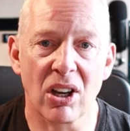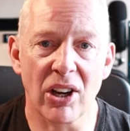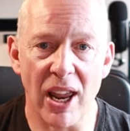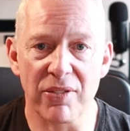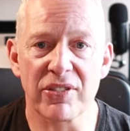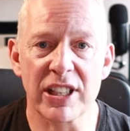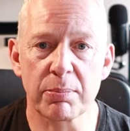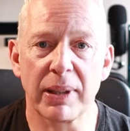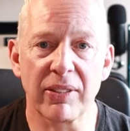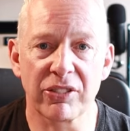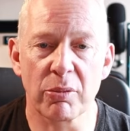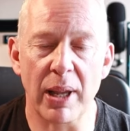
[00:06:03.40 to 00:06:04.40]
on every
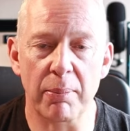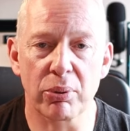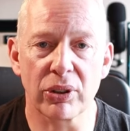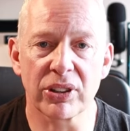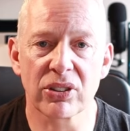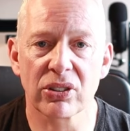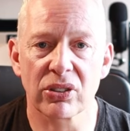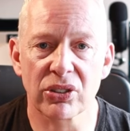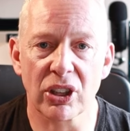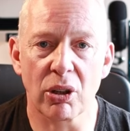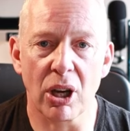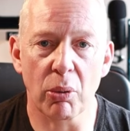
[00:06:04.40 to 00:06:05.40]
split from that point.
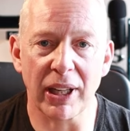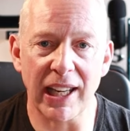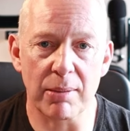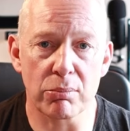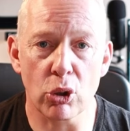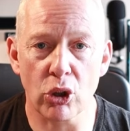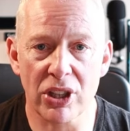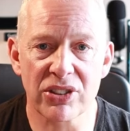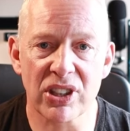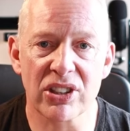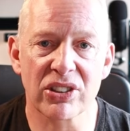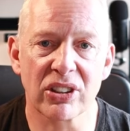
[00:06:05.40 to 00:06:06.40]
So I want to get them more
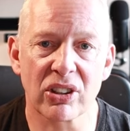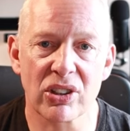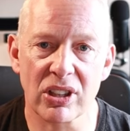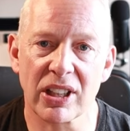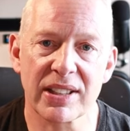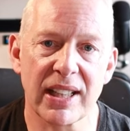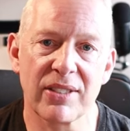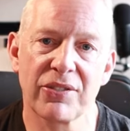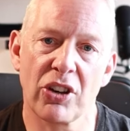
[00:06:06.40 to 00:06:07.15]
consistent because like I say,